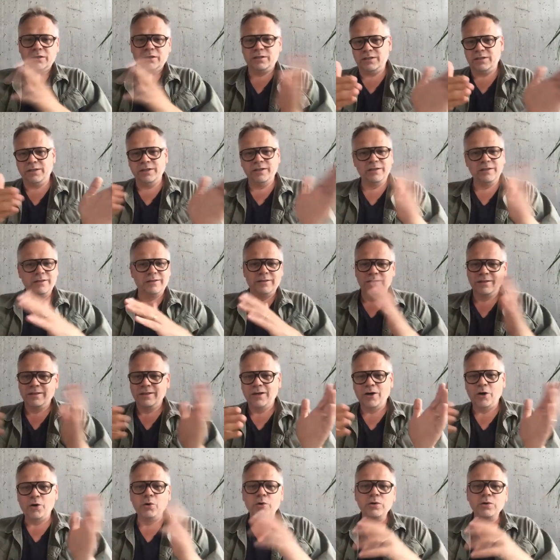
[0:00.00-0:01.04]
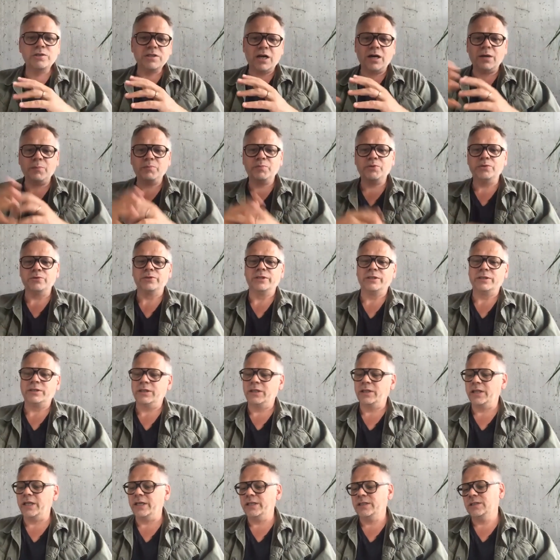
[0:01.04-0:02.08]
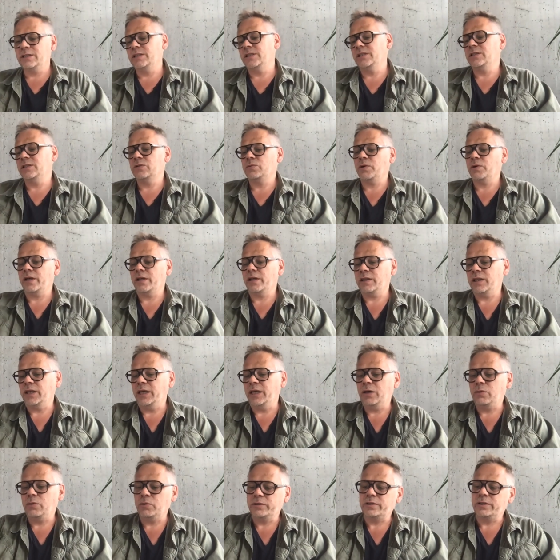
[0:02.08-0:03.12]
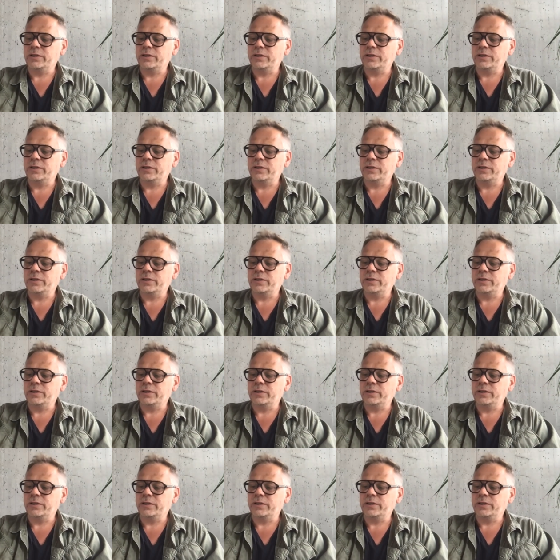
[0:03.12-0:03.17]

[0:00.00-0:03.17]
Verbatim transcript: it still holds up to it. And this, this is what I think what